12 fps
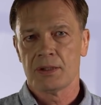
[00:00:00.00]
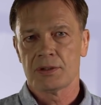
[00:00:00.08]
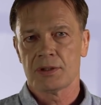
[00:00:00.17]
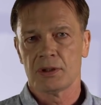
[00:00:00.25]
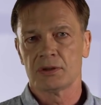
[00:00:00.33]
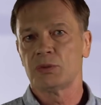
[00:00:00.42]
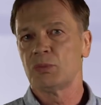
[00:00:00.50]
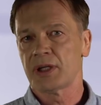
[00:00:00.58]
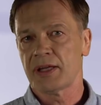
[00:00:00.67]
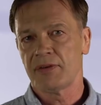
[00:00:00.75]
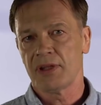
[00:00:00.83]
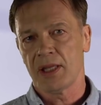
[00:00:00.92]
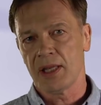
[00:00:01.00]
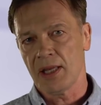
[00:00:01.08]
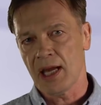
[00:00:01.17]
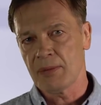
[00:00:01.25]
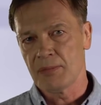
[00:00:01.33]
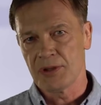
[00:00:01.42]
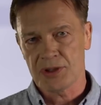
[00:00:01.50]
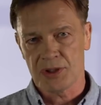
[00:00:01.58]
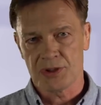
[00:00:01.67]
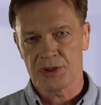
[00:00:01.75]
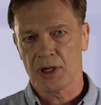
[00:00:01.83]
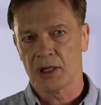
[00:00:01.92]
Children were given the
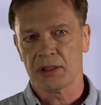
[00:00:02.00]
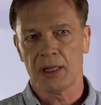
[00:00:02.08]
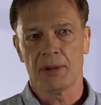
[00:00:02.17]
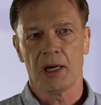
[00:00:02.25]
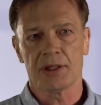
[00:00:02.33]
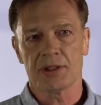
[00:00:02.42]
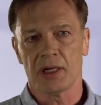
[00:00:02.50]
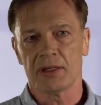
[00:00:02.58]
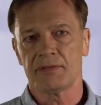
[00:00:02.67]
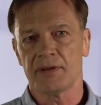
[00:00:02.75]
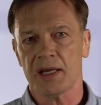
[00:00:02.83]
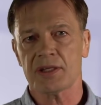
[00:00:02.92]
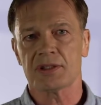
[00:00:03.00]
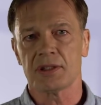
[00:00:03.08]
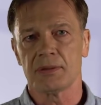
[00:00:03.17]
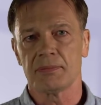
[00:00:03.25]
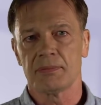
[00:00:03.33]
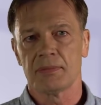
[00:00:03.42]
Edmonston Zagreb high titer vaccine.